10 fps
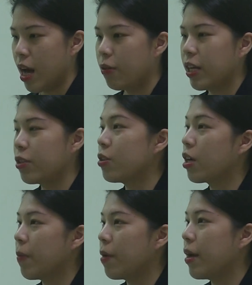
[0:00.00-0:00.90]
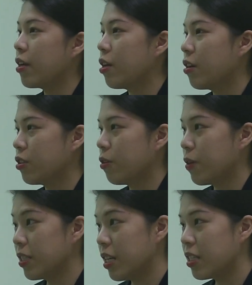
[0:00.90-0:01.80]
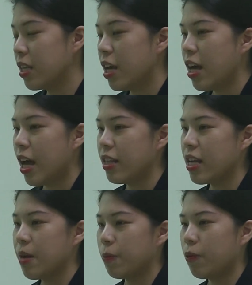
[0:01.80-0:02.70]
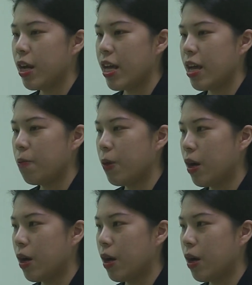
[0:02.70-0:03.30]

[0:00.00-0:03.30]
like to talk about my characteristics. I think I'm quite a